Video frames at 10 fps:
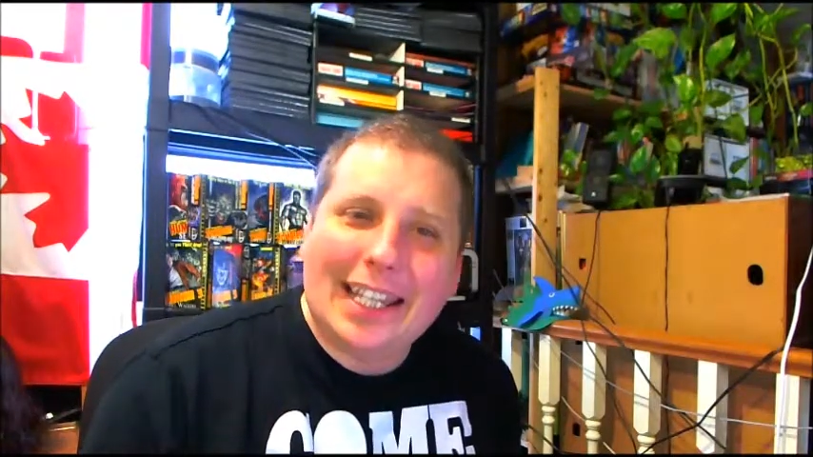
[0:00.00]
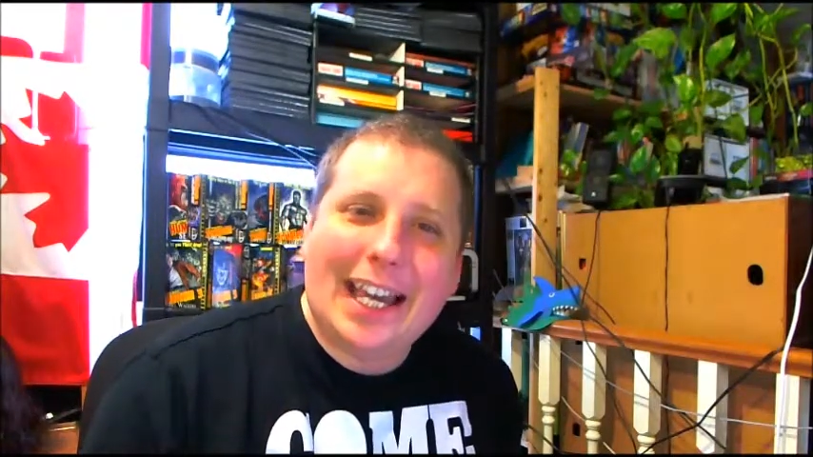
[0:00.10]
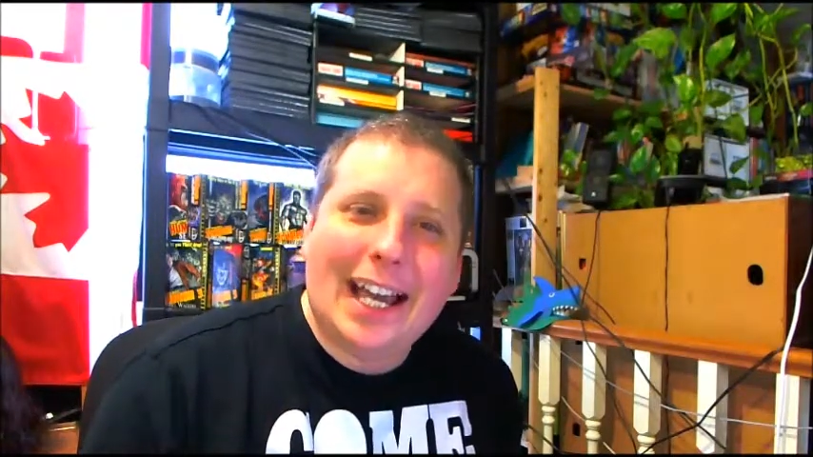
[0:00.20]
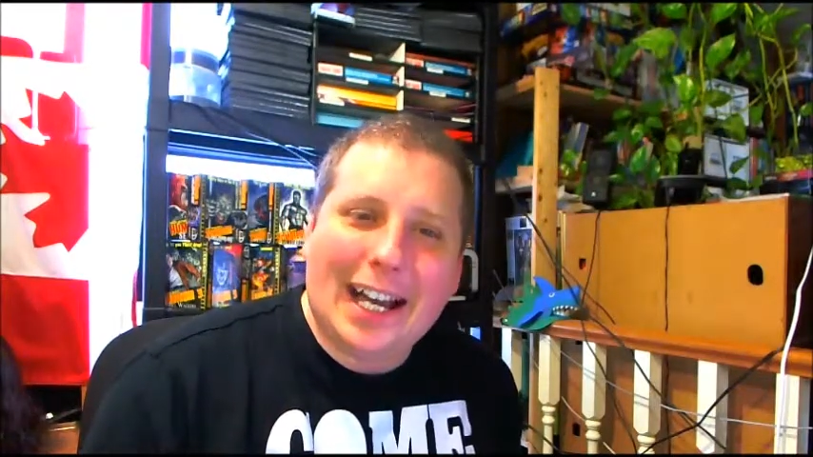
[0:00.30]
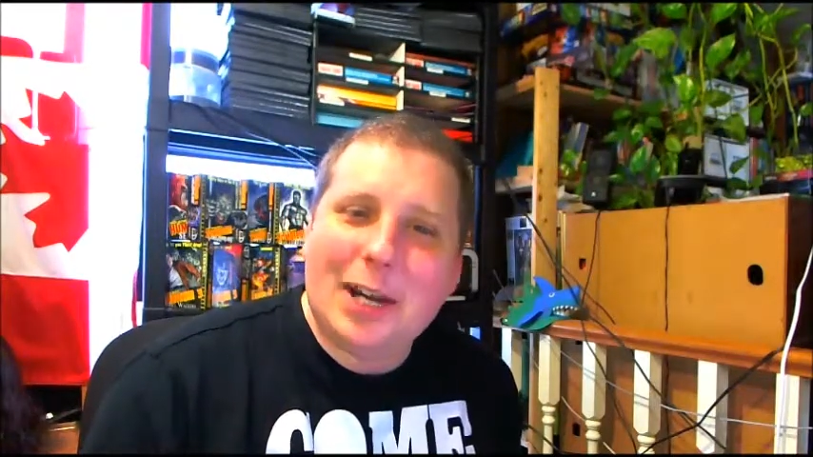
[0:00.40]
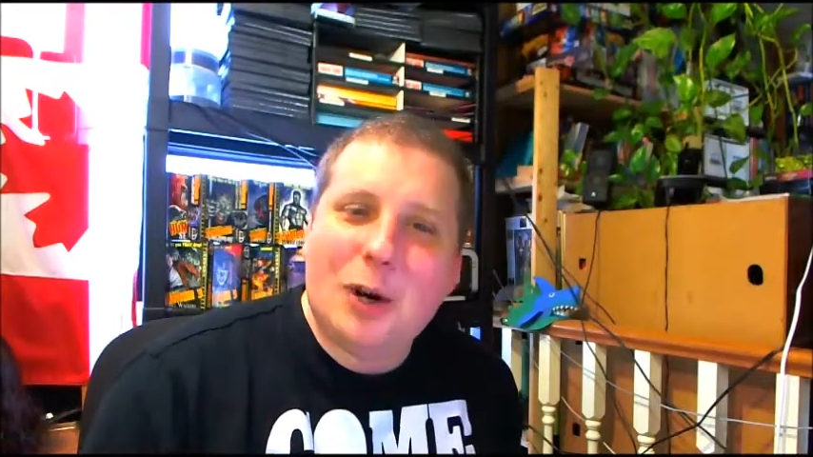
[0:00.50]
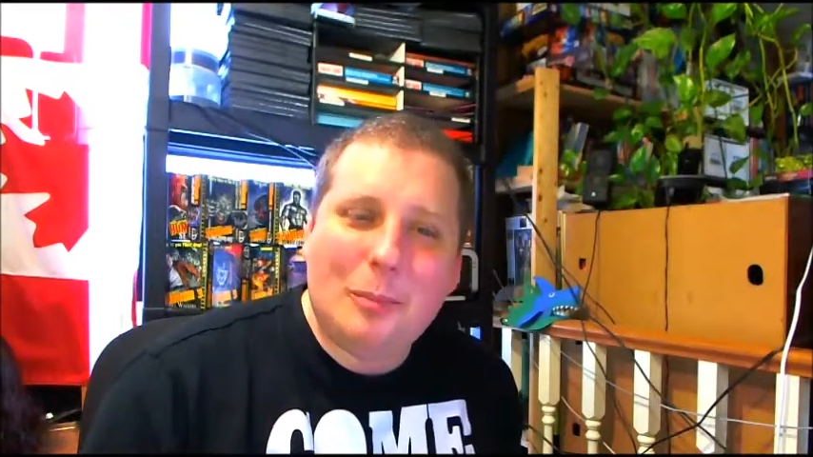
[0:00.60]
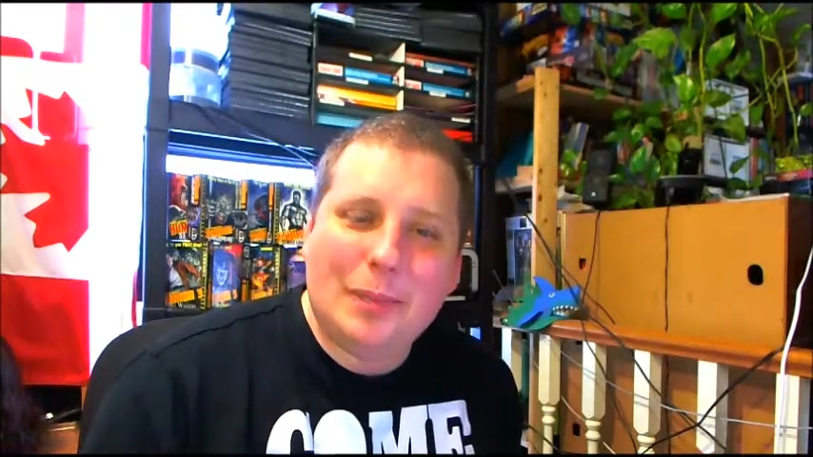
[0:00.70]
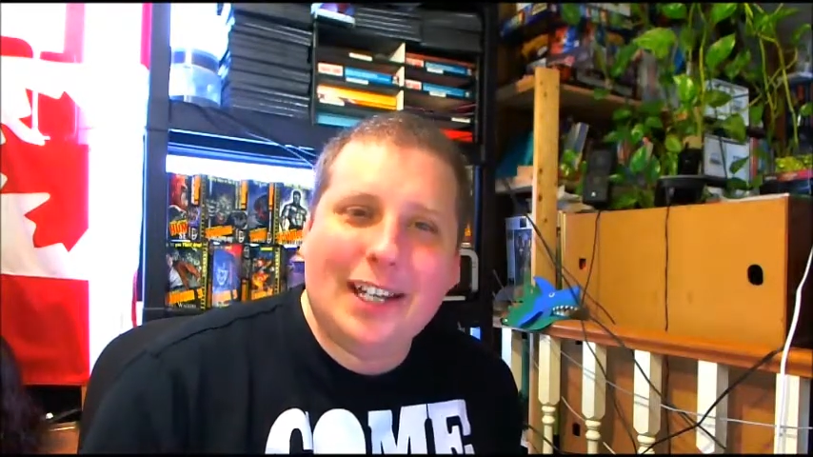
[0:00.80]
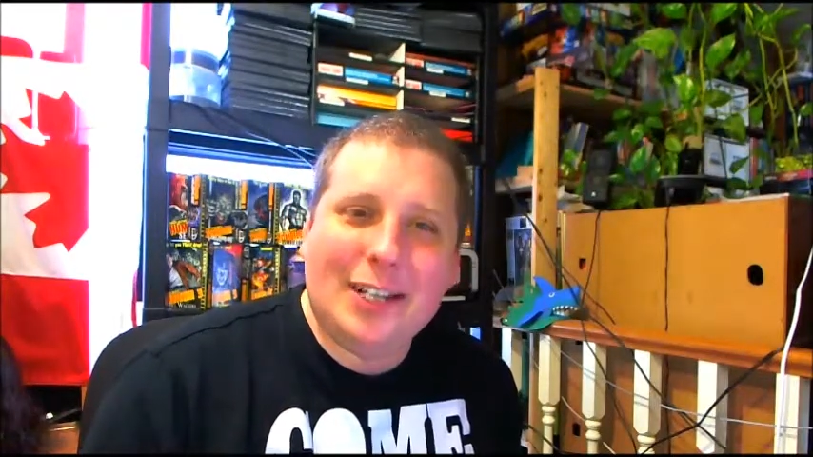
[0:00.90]
Yeah, I
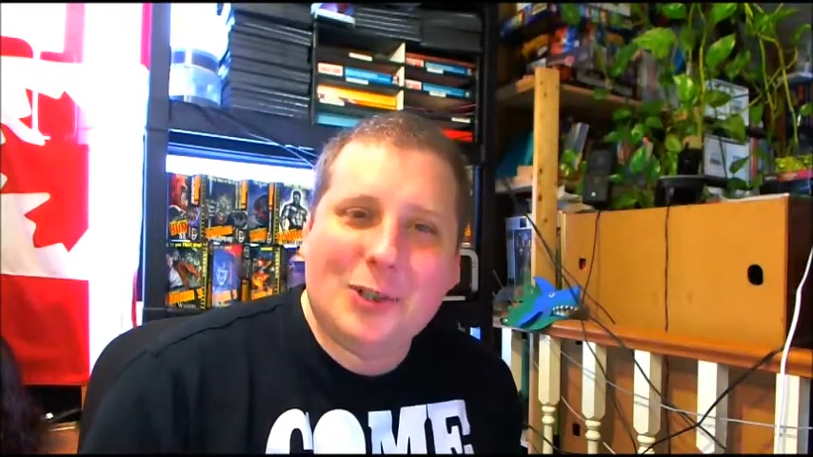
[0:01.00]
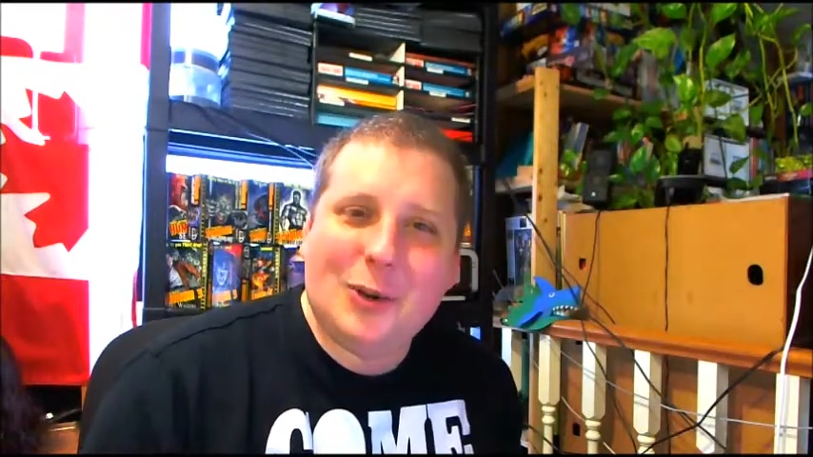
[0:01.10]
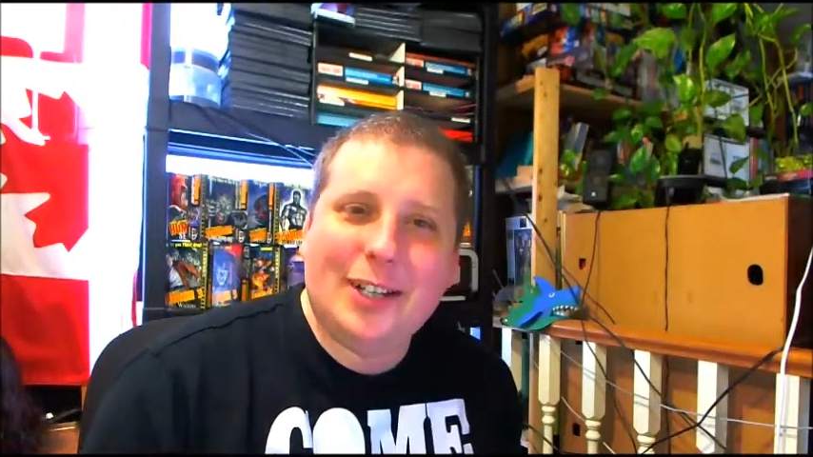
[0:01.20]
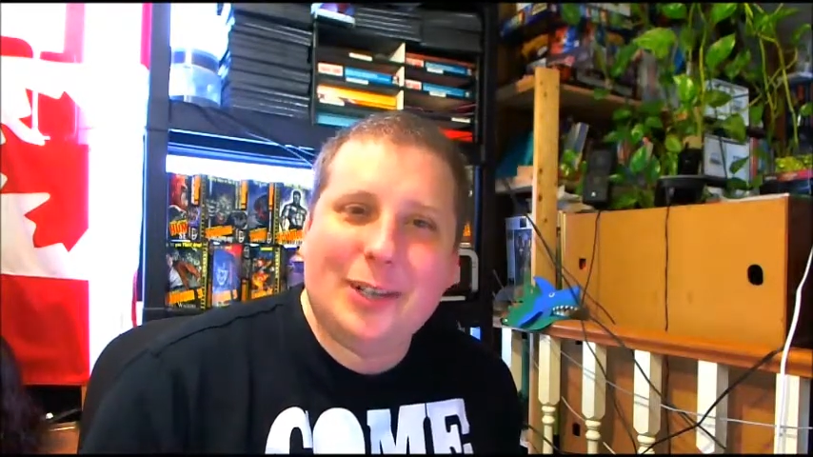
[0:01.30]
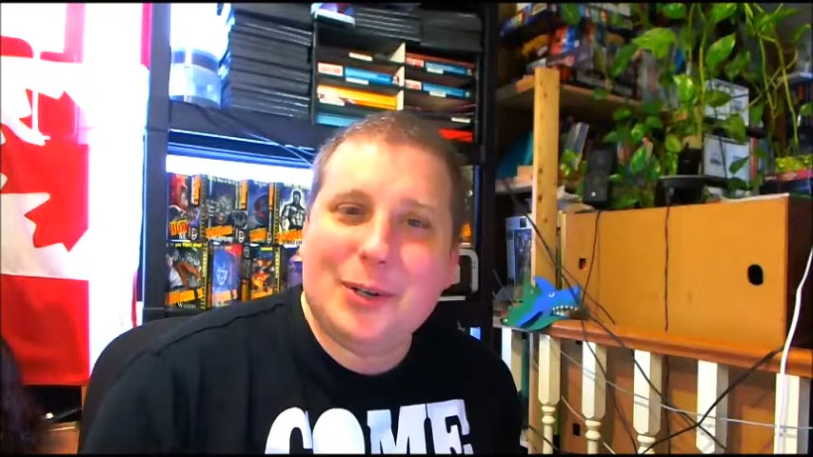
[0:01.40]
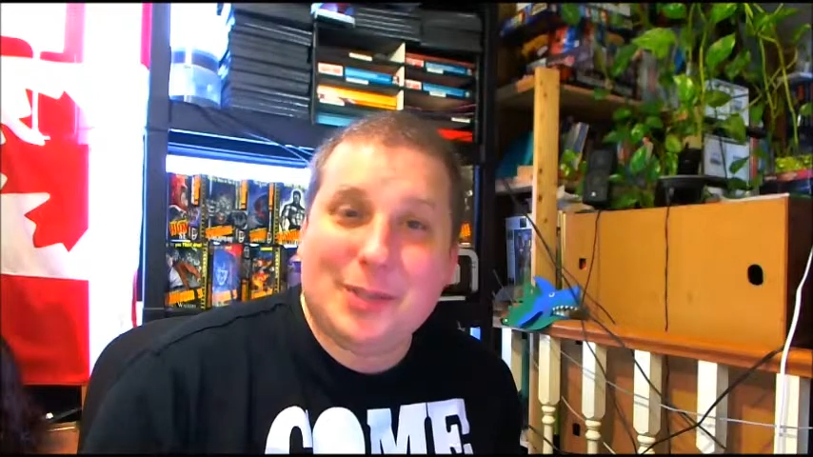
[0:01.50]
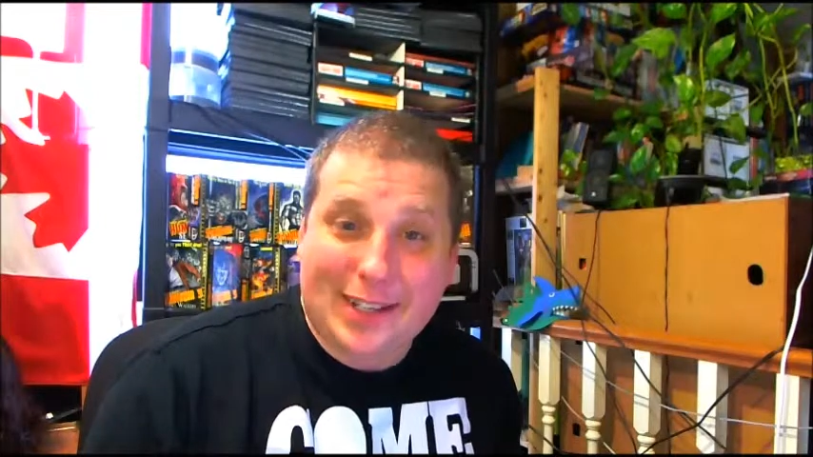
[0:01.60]
hope they enjoy those.